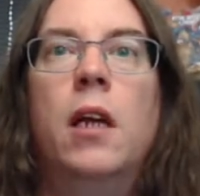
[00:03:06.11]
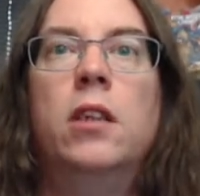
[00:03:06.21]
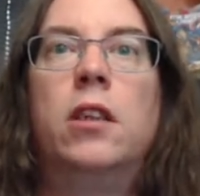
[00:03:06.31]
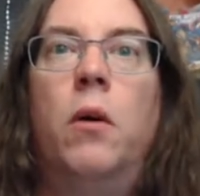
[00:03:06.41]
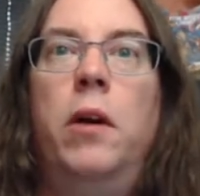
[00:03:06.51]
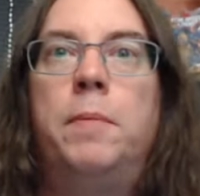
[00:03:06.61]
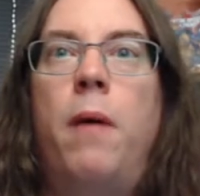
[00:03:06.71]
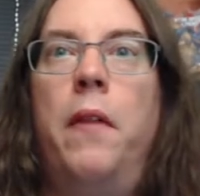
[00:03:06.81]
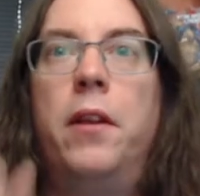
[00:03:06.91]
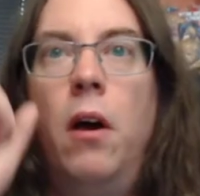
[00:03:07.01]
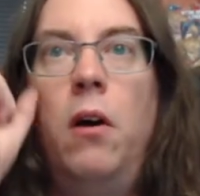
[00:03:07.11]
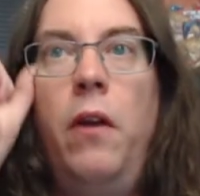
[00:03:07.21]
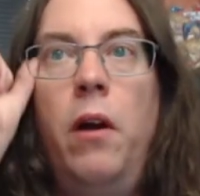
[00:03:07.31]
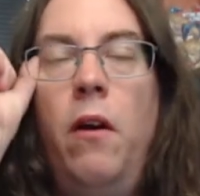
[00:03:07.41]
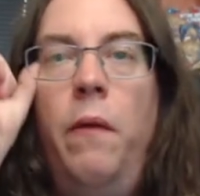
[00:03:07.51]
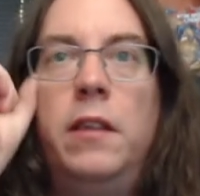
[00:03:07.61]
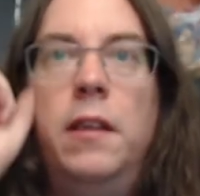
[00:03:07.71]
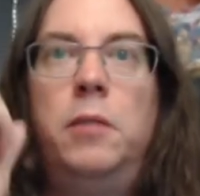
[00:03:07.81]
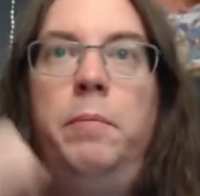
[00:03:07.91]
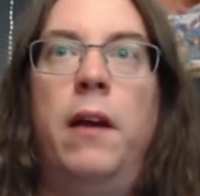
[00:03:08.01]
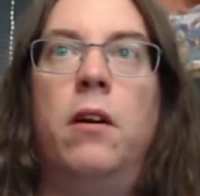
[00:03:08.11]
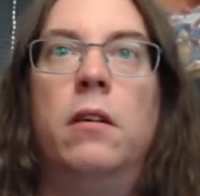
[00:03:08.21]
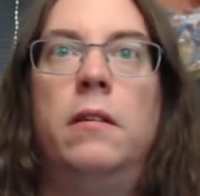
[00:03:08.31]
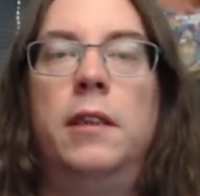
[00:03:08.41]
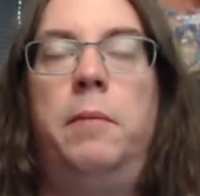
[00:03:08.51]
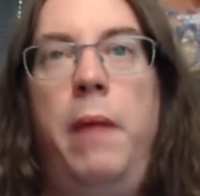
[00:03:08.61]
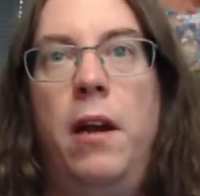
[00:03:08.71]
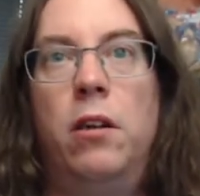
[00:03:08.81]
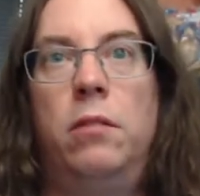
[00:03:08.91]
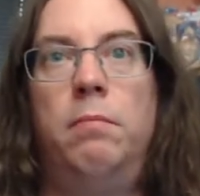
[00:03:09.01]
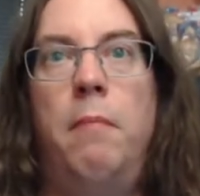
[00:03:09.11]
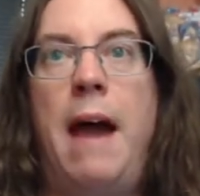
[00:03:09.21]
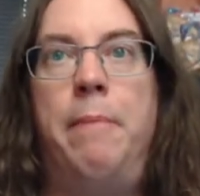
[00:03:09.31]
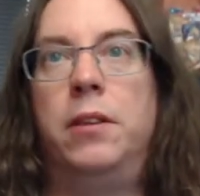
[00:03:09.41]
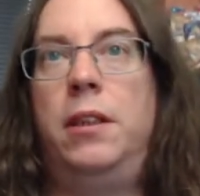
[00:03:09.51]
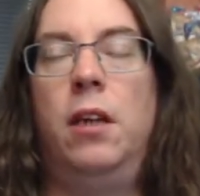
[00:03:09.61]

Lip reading: So here's part of the tunnel. There, this bigger map you'll see.